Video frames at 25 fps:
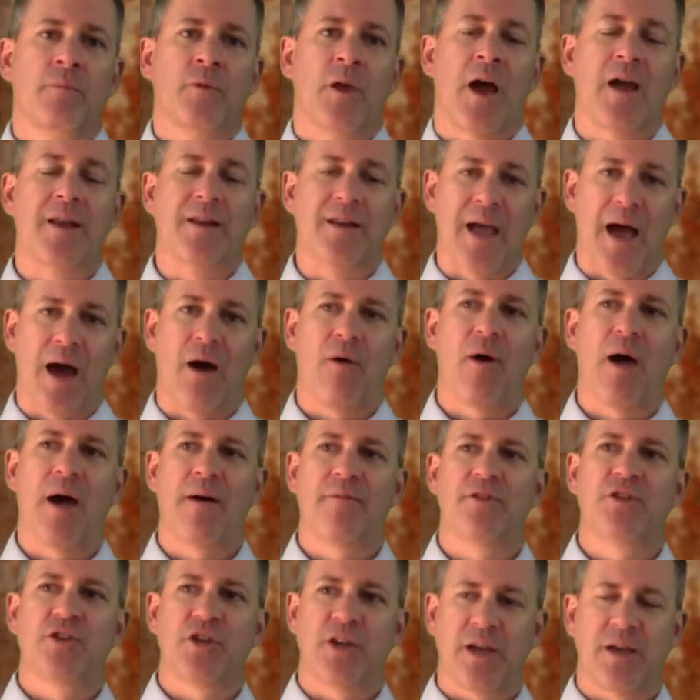I now
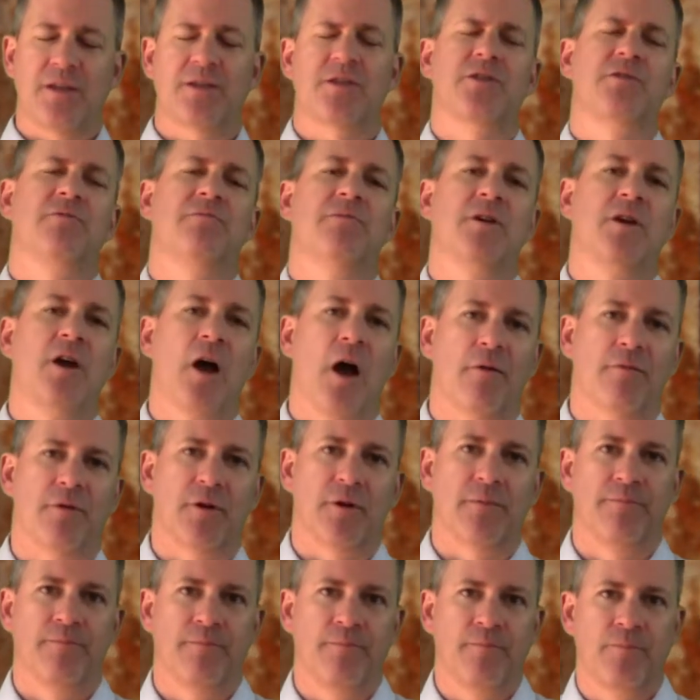have a chance to
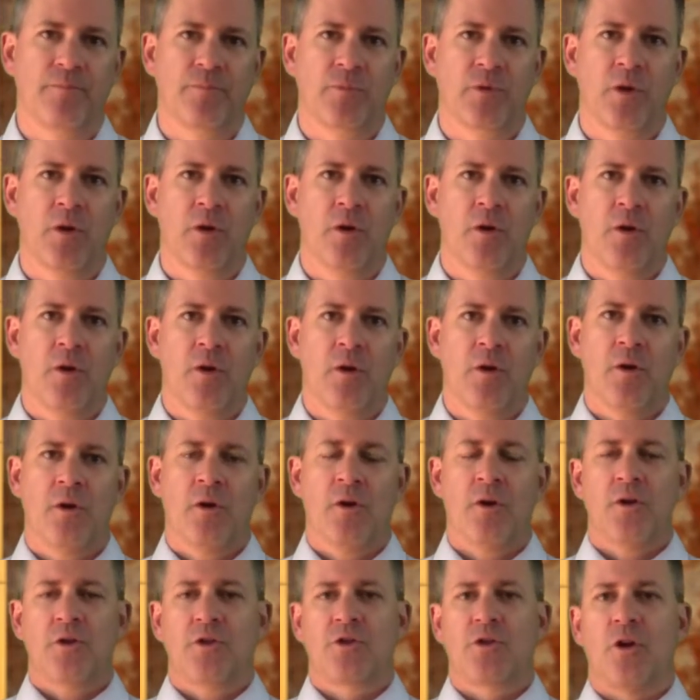recover.
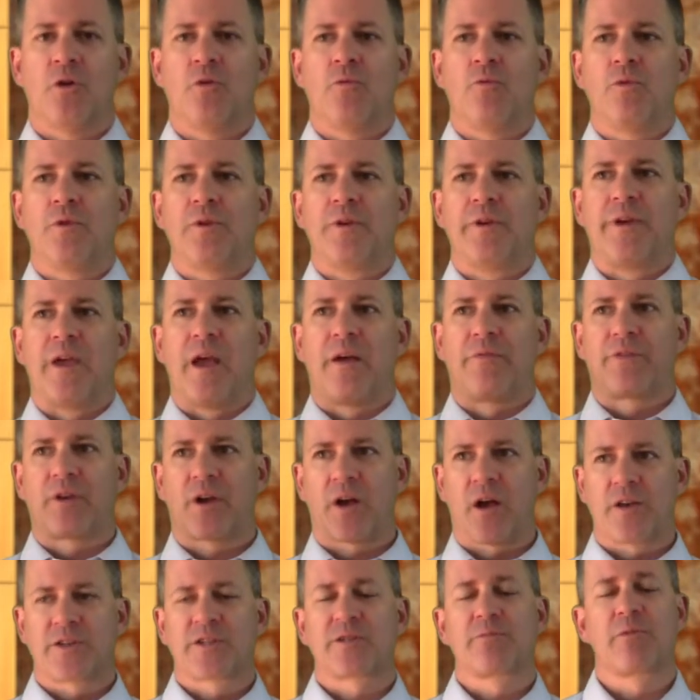So get the
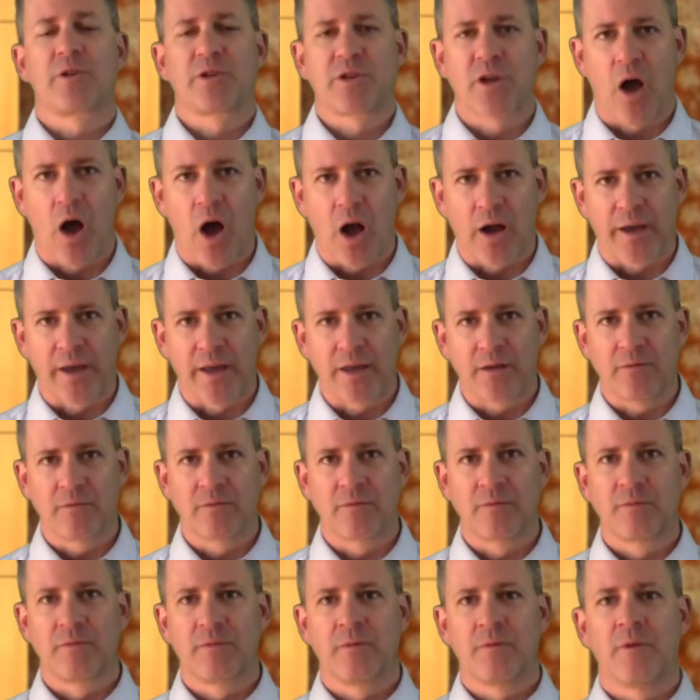customer talking.
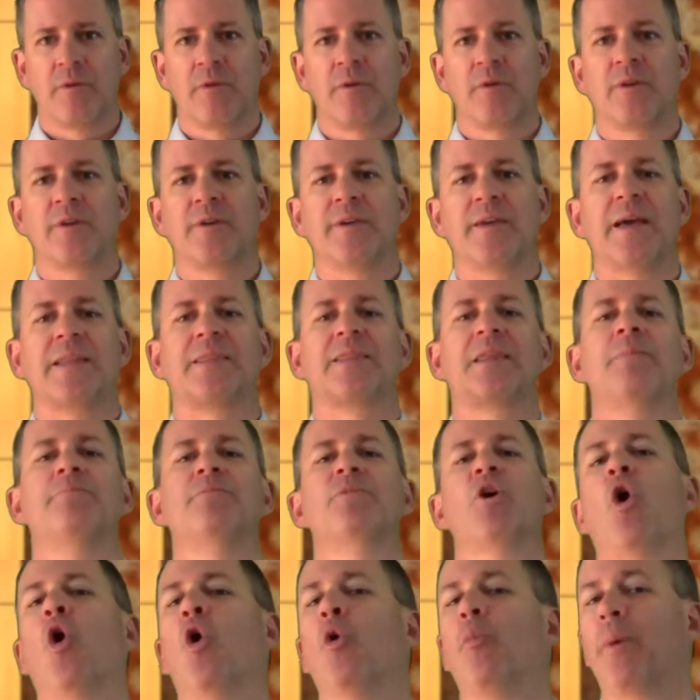Get them
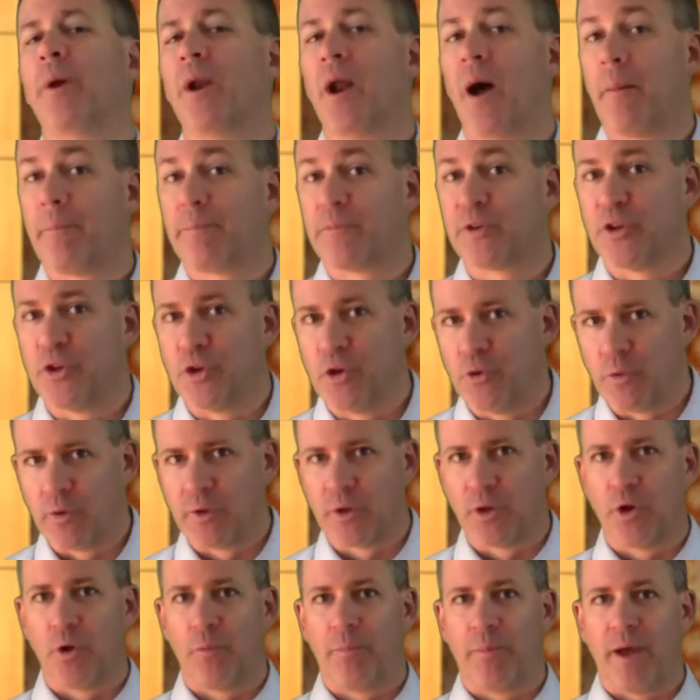to open up to you a
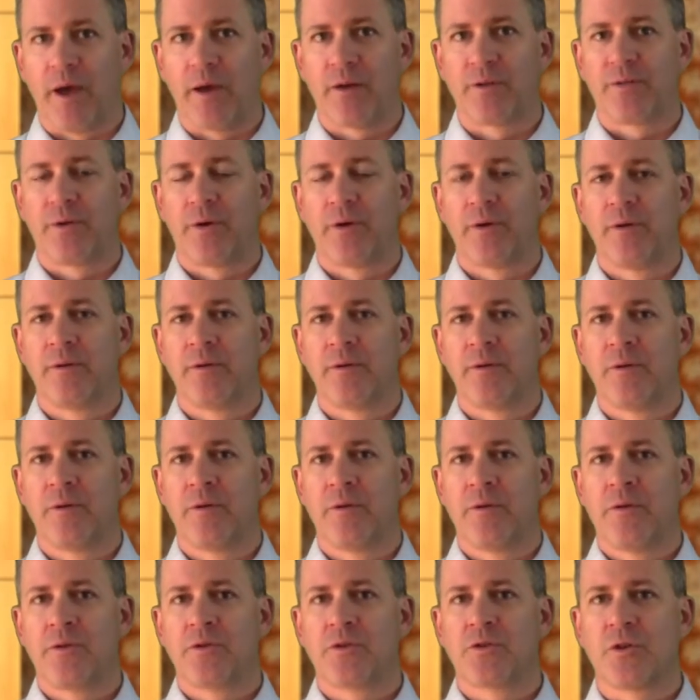little bit
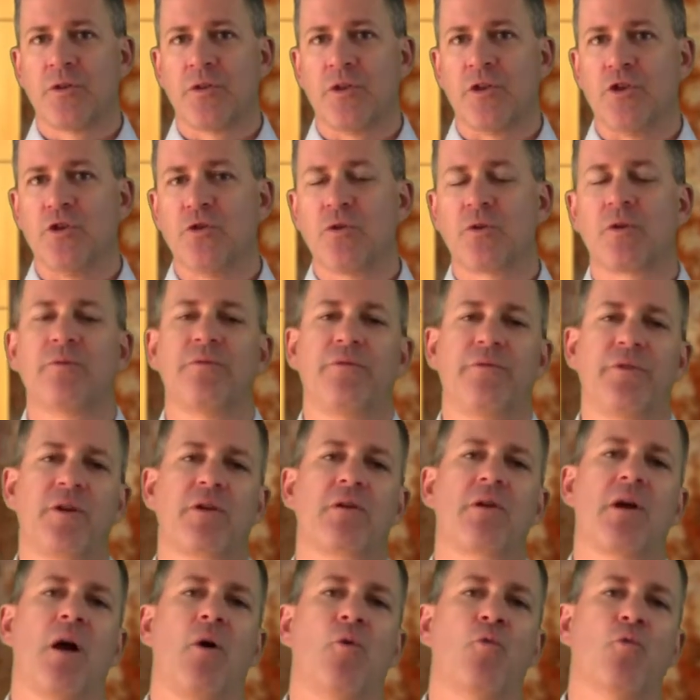so that you can
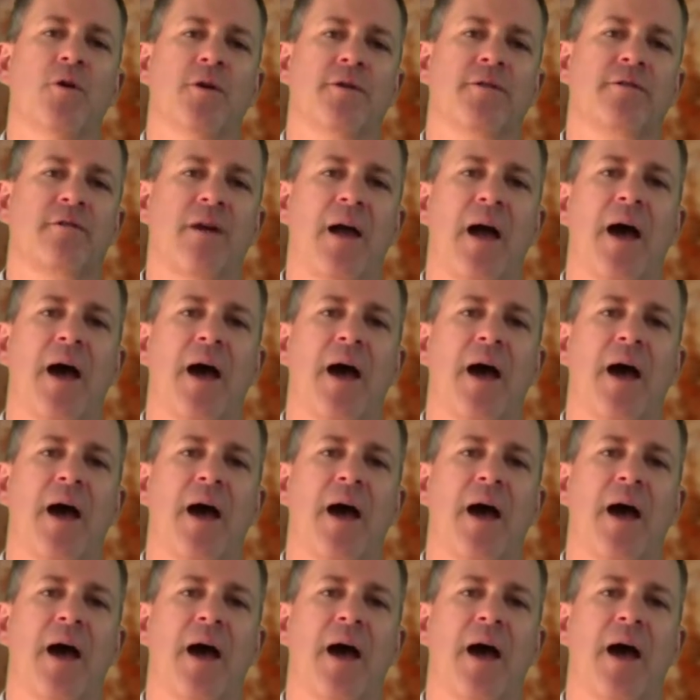figure out where they're